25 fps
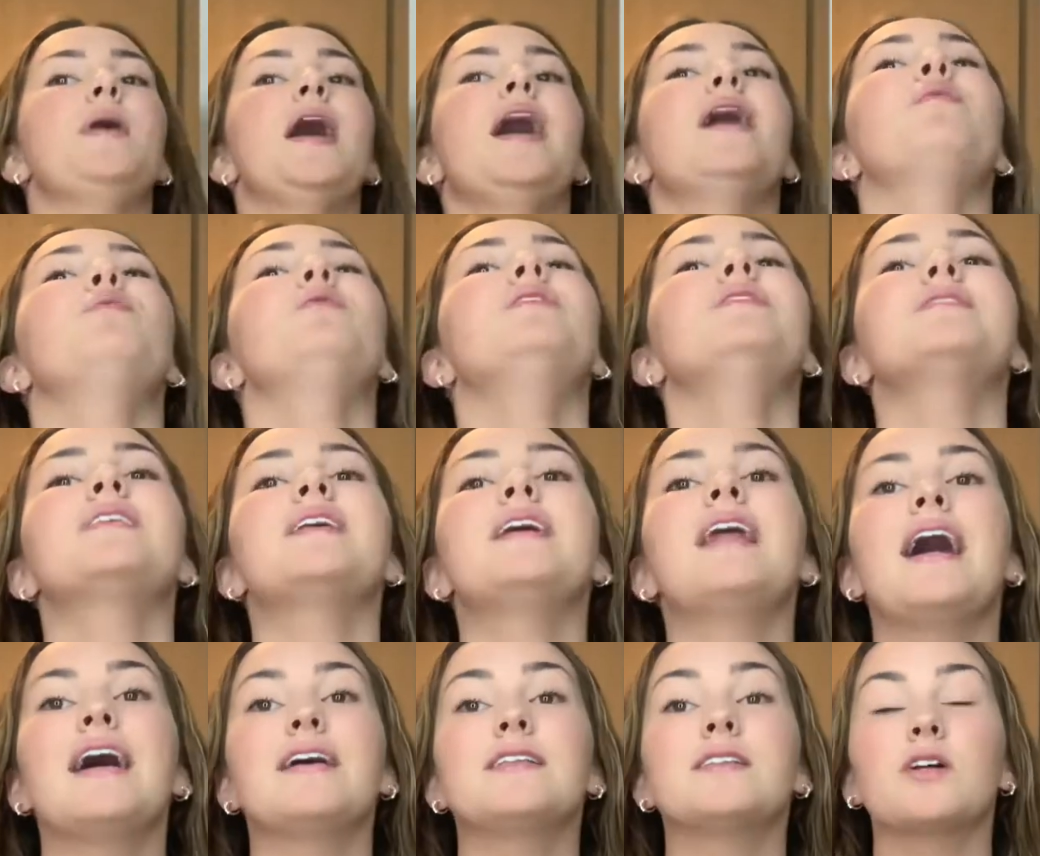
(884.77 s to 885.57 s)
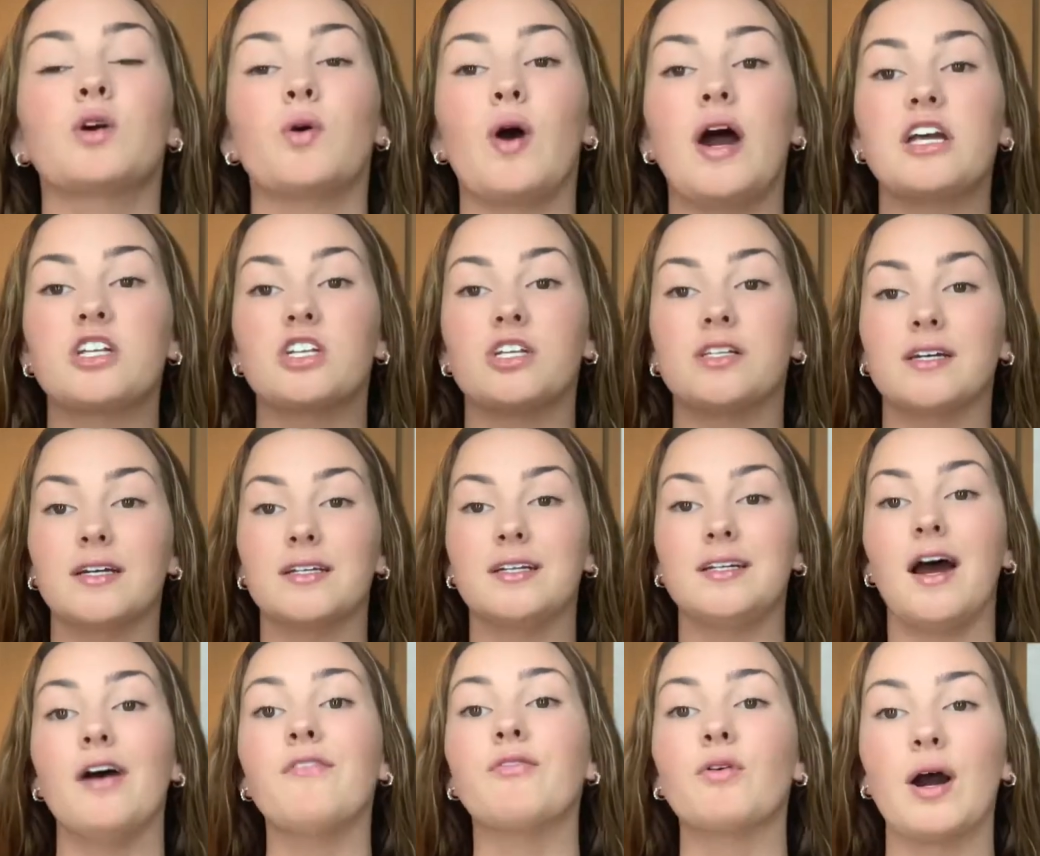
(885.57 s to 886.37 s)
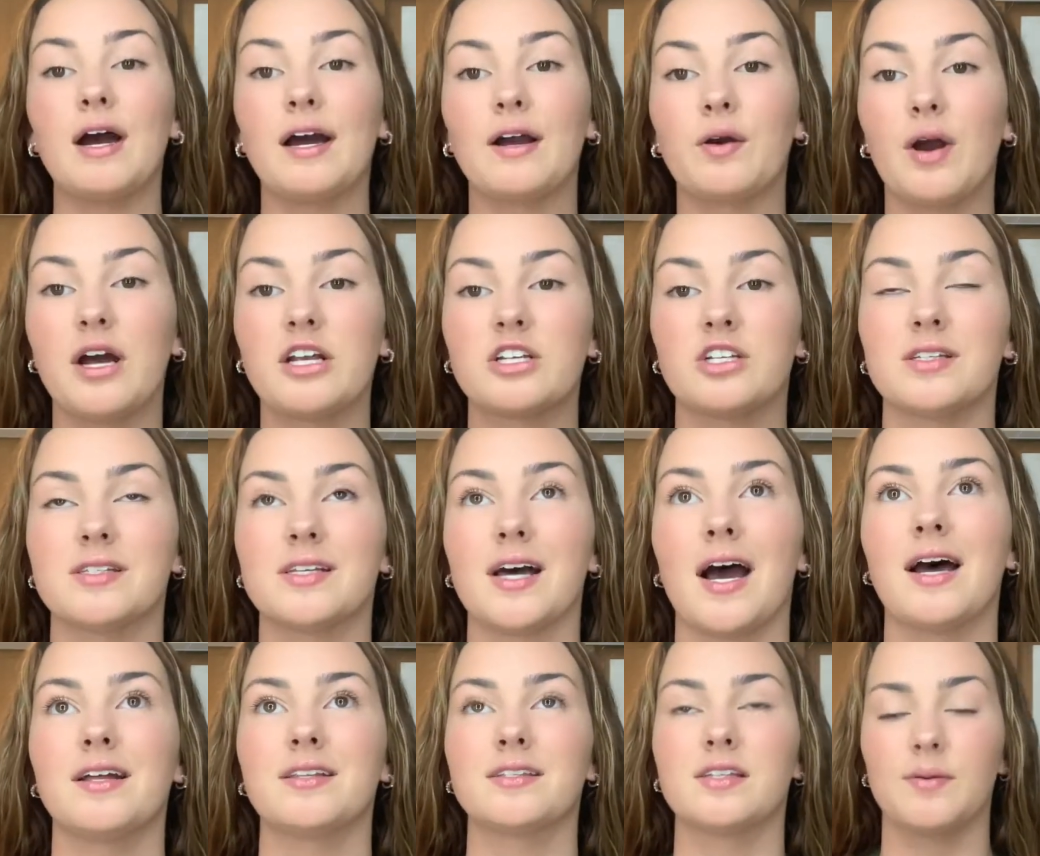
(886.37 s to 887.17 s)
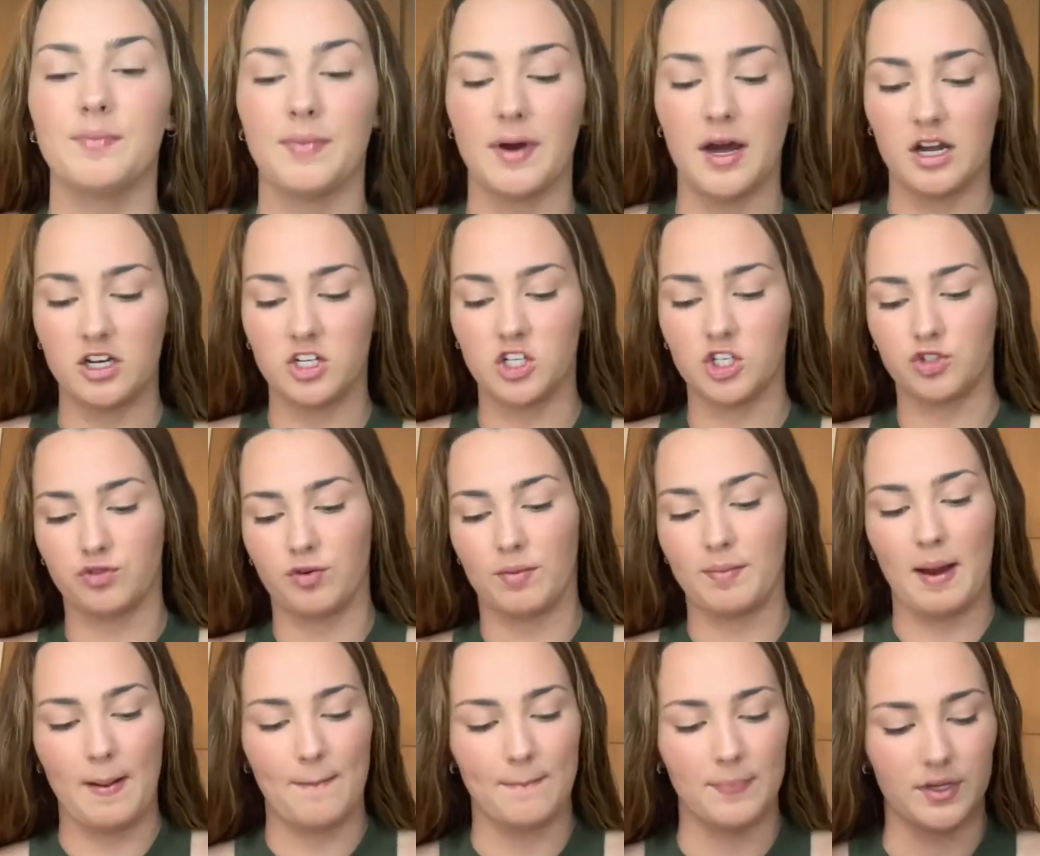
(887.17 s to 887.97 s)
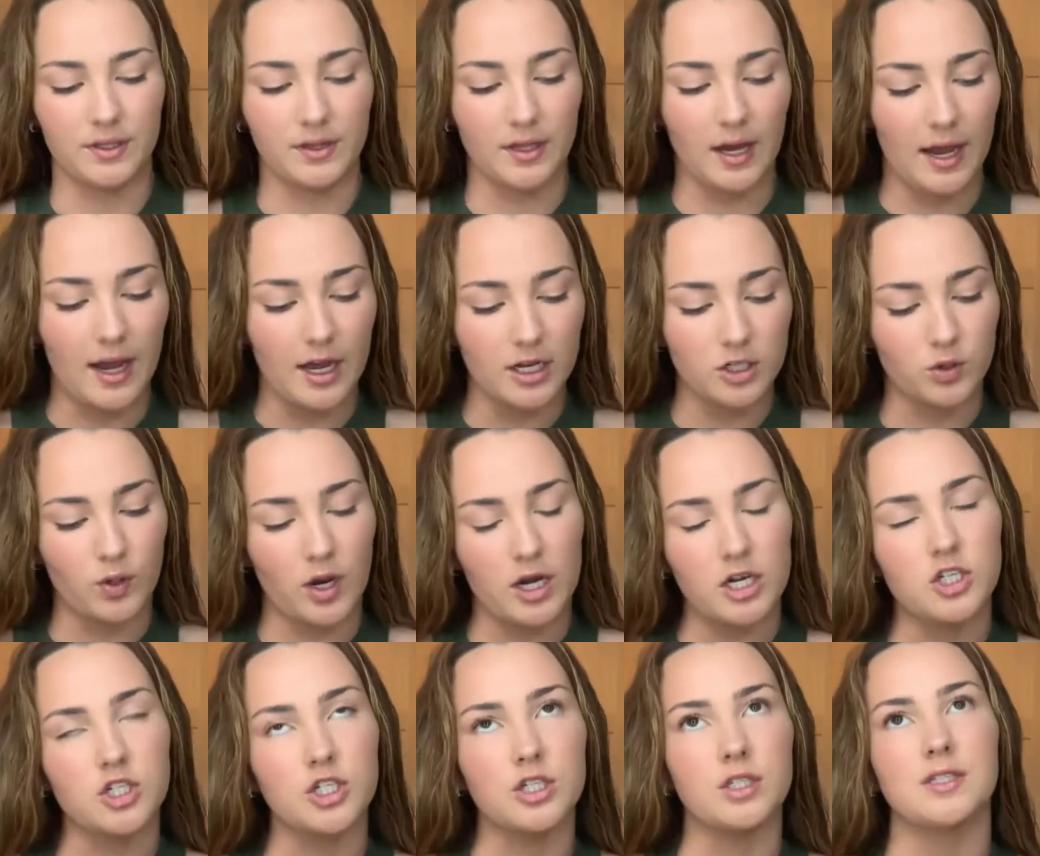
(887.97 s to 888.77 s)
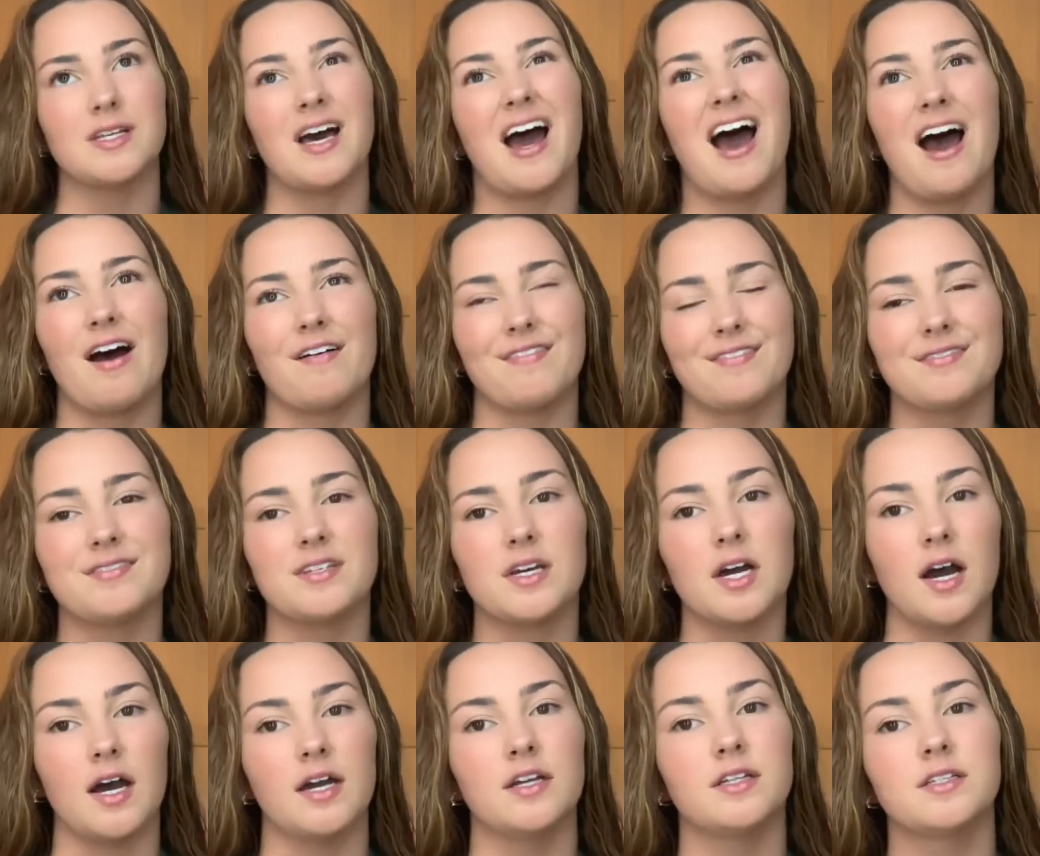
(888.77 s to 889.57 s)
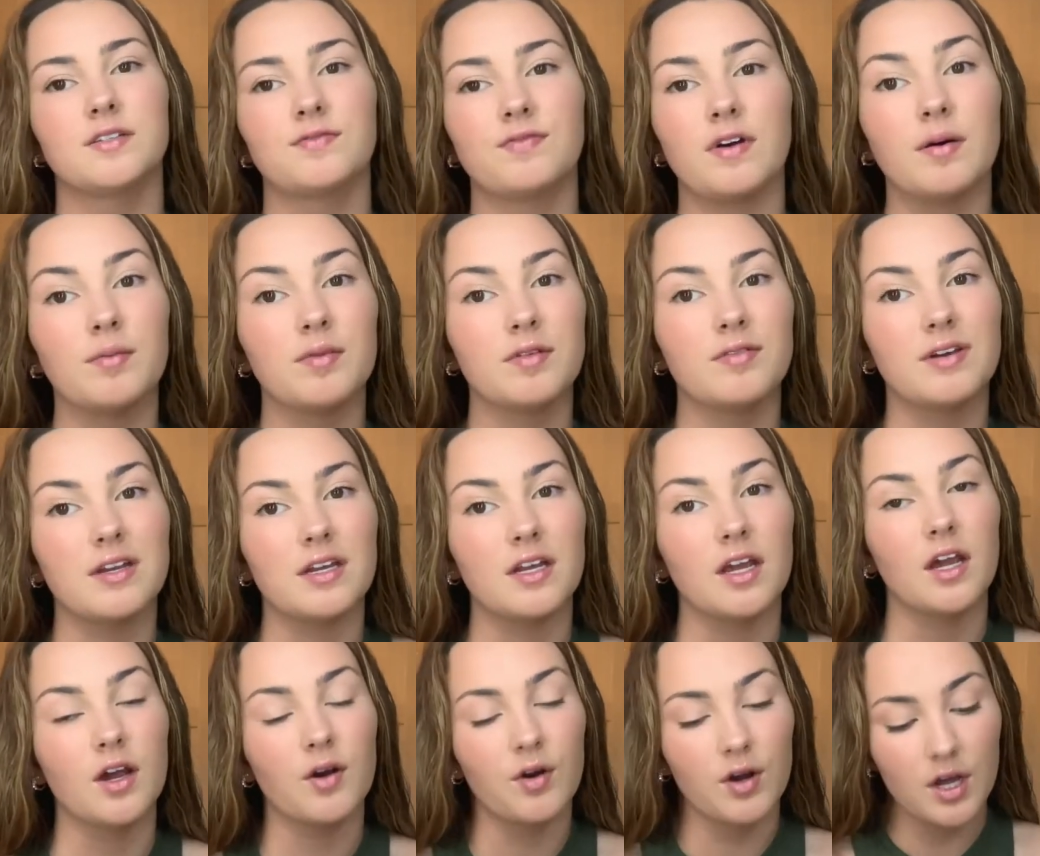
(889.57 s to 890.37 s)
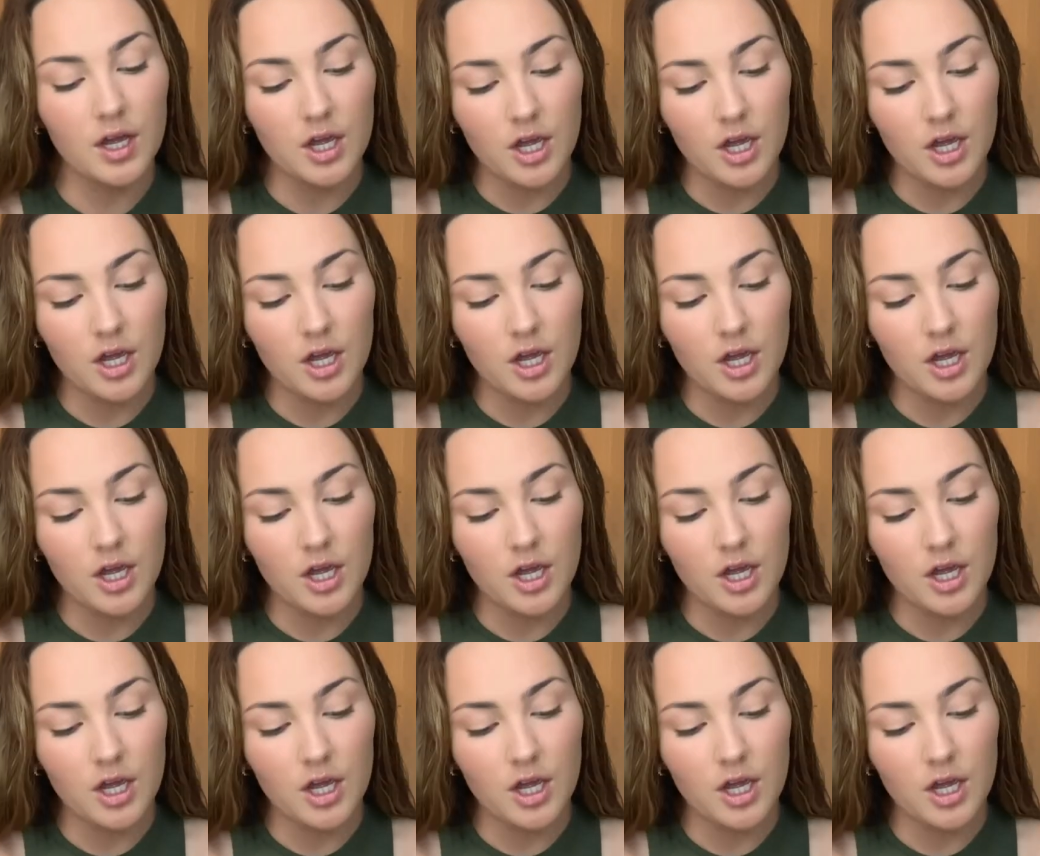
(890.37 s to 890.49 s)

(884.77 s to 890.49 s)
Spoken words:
I was gonna answer questions. I did have questions to answer, but I just remembered that I had questions after I'd filmed the video.